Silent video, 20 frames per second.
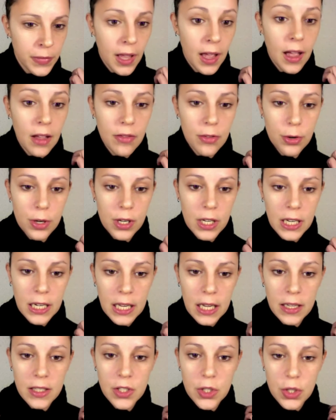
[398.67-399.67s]
I really
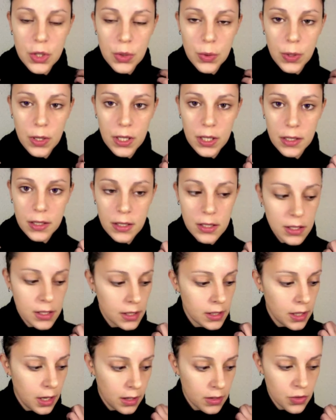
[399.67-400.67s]
like to do it
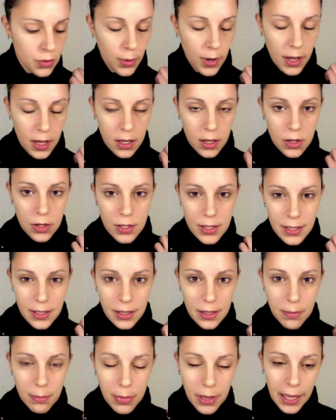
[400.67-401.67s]
this way because
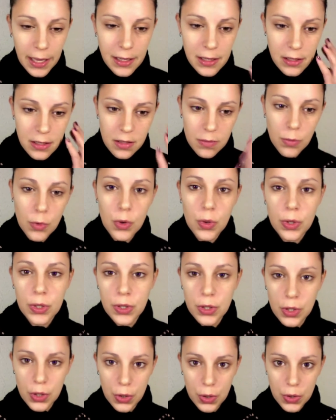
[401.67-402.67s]
it blends more
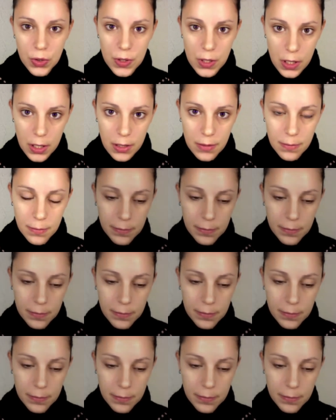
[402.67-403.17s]
into your skin.